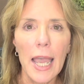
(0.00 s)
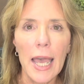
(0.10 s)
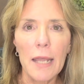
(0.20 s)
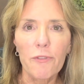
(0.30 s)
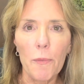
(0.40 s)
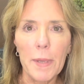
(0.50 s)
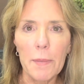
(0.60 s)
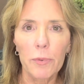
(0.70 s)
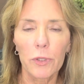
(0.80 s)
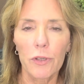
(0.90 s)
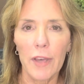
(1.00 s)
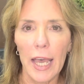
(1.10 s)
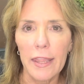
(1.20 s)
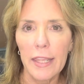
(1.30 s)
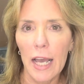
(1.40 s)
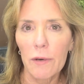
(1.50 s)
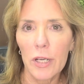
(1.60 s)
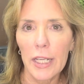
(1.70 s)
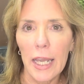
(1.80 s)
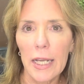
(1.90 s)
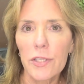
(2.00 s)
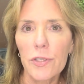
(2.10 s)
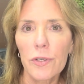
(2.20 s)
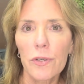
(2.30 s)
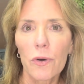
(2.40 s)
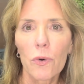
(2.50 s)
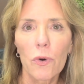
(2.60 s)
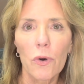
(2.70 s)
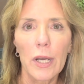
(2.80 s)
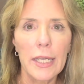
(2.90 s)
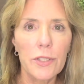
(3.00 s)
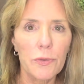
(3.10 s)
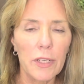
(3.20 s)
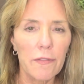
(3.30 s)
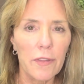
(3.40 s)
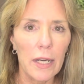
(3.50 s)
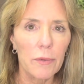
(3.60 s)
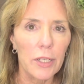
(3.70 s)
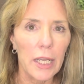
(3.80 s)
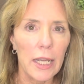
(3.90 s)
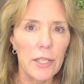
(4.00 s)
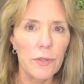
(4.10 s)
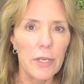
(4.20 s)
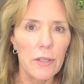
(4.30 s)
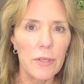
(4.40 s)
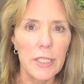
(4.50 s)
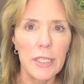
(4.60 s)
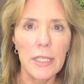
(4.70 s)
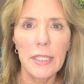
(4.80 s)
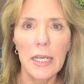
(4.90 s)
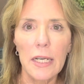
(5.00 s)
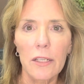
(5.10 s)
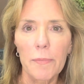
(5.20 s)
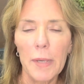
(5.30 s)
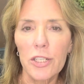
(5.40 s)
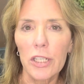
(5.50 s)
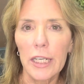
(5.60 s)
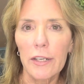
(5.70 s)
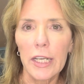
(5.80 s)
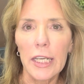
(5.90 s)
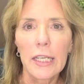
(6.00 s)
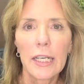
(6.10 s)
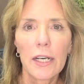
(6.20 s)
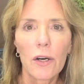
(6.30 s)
And for people who've had thyroid cancer or a history of thyroid cancer, either a C-cell or medullary